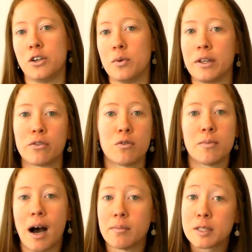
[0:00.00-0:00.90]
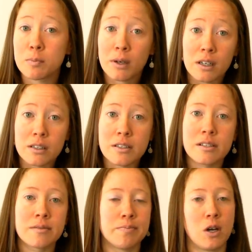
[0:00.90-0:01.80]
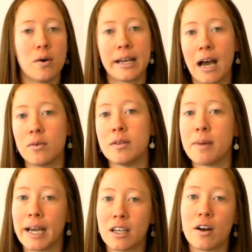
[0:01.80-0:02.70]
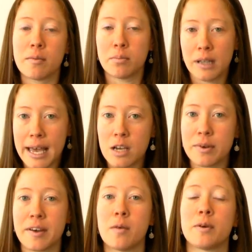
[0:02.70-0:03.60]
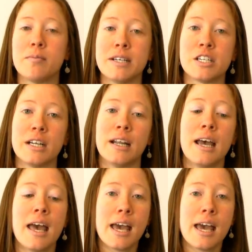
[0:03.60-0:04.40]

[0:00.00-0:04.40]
going through mom's purse, going out in the backyard and playing without permission,